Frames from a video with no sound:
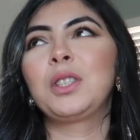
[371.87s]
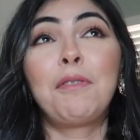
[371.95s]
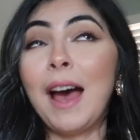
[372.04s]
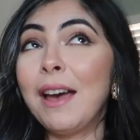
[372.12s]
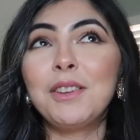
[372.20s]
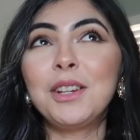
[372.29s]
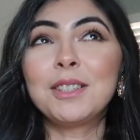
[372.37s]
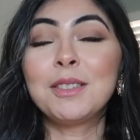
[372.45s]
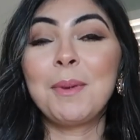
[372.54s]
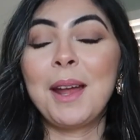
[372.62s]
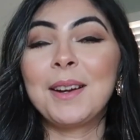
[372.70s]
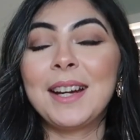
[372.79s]
5 years
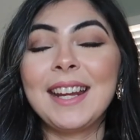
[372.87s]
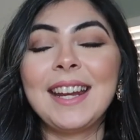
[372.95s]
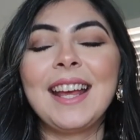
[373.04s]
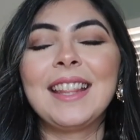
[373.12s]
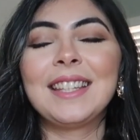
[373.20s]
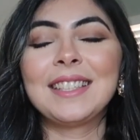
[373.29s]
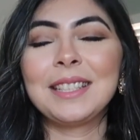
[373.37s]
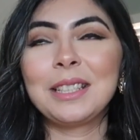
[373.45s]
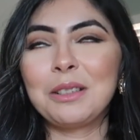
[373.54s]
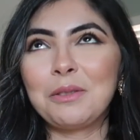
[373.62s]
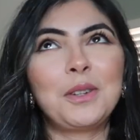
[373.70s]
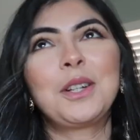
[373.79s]
married, and this is
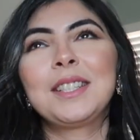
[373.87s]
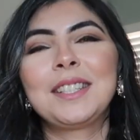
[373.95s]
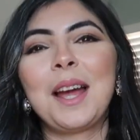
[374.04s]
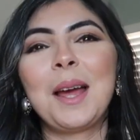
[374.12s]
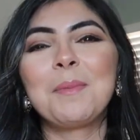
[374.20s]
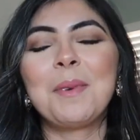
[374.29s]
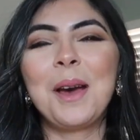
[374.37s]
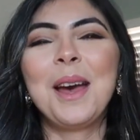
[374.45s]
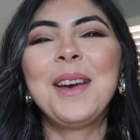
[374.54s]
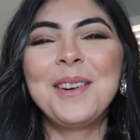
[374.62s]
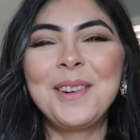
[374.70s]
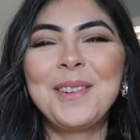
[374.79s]
the first time
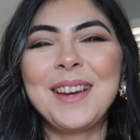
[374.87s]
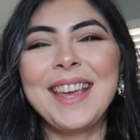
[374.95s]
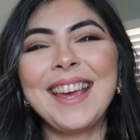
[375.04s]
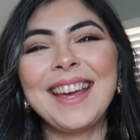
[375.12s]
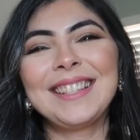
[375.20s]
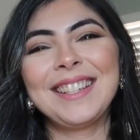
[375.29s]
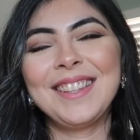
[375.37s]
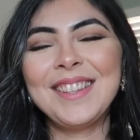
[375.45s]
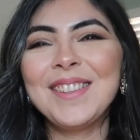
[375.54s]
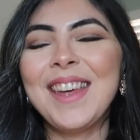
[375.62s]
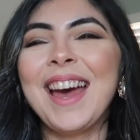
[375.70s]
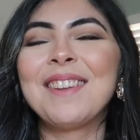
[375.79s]
we get to
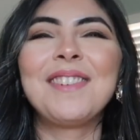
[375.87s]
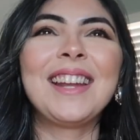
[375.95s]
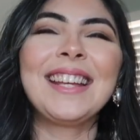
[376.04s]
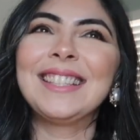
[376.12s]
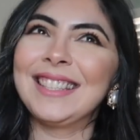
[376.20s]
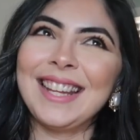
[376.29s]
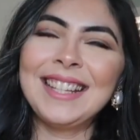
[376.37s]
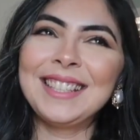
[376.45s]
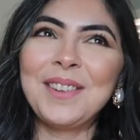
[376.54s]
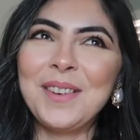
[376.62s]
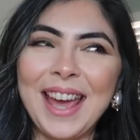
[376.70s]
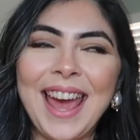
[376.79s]
do that, but it's
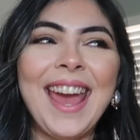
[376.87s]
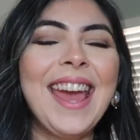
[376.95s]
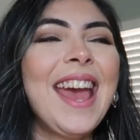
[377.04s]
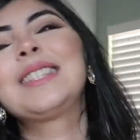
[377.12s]
okay.